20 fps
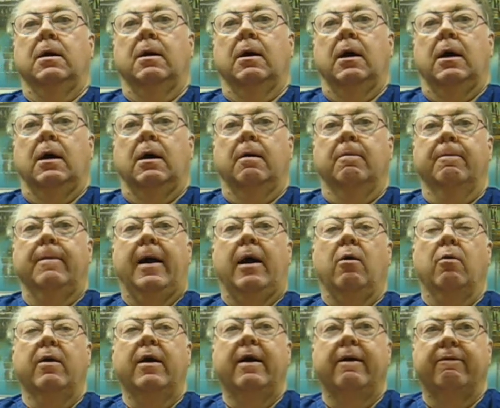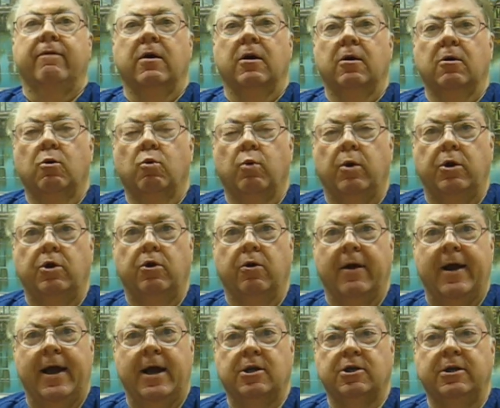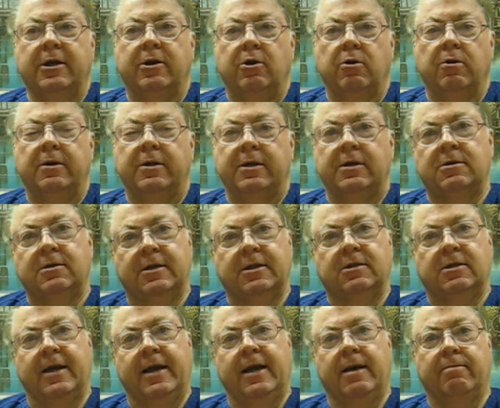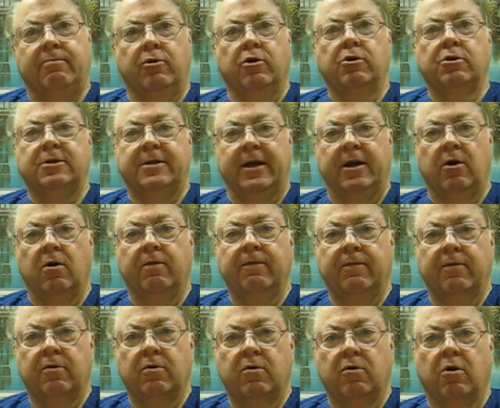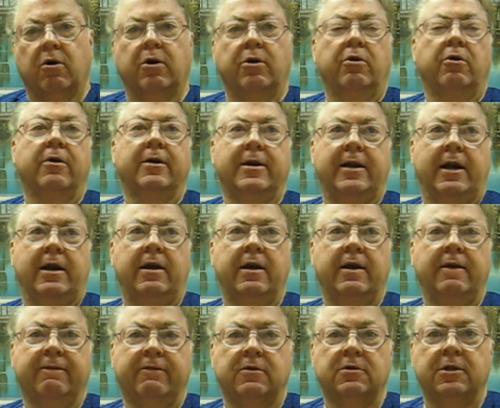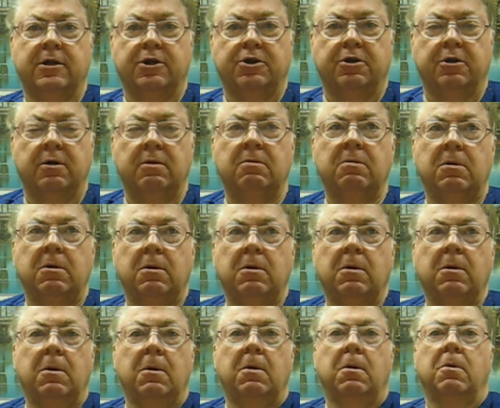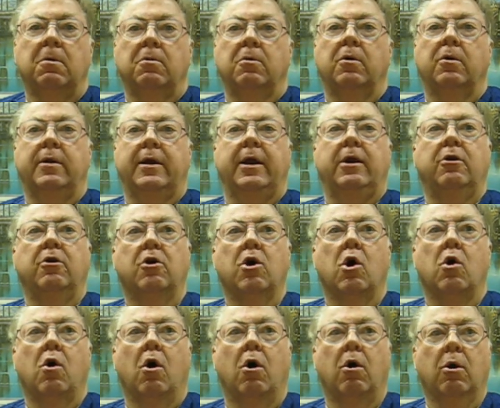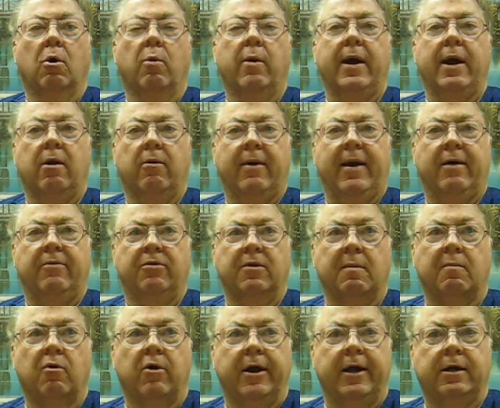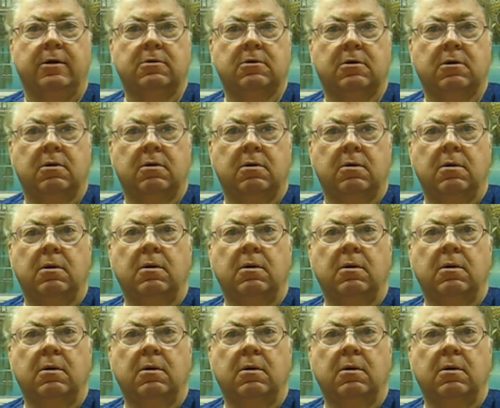However, when you're actually doing this exam yourself or your attending physician, you need to go all the way around the breast